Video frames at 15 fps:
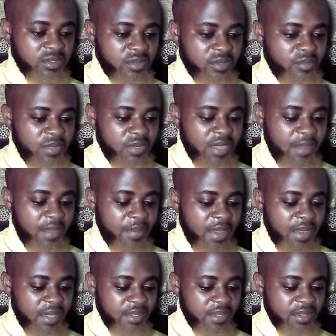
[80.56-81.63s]
media
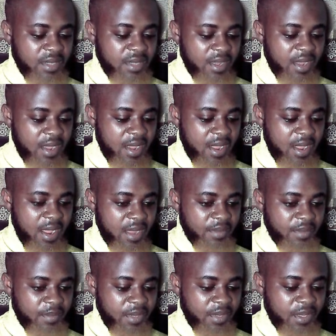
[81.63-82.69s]
buying
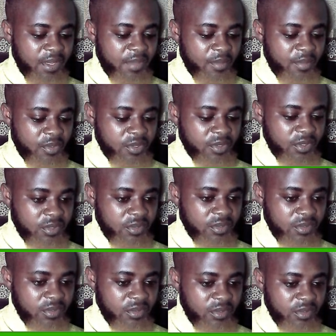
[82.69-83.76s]
and making money
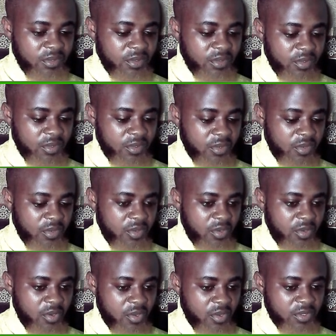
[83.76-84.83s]

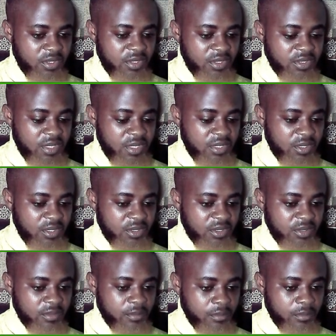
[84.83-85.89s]
on the internet.
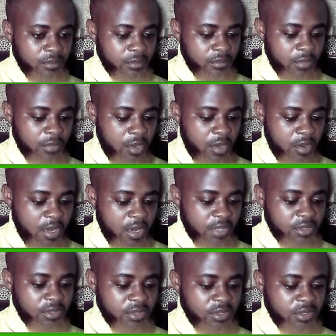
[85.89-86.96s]
All right.
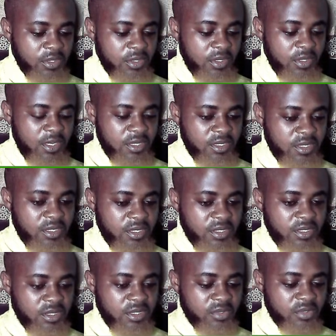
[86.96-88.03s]
Let's say this
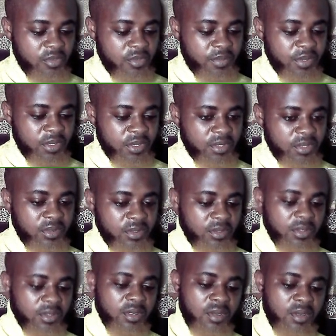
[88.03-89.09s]
is the topic.
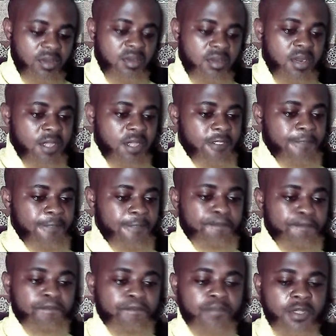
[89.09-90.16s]
All right.
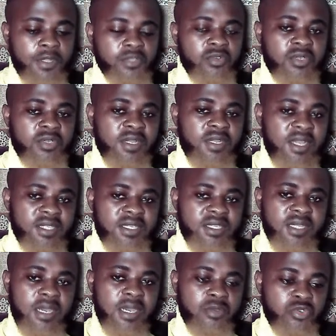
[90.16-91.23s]
So the next thing
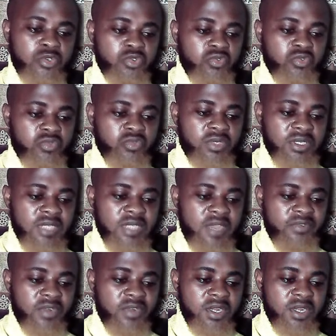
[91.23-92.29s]
I will do, since
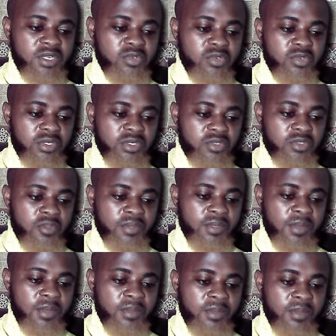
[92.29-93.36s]
I've already known the topic,
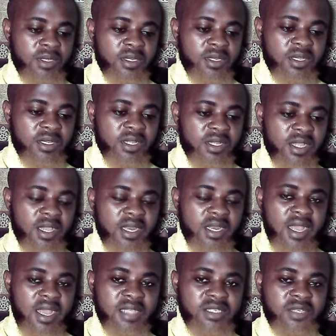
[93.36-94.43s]
maybe a
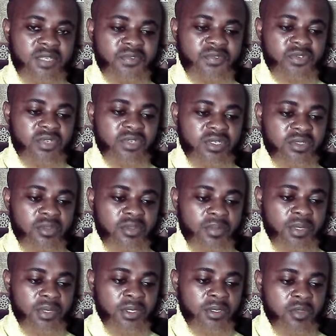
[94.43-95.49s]
client gives you this topic.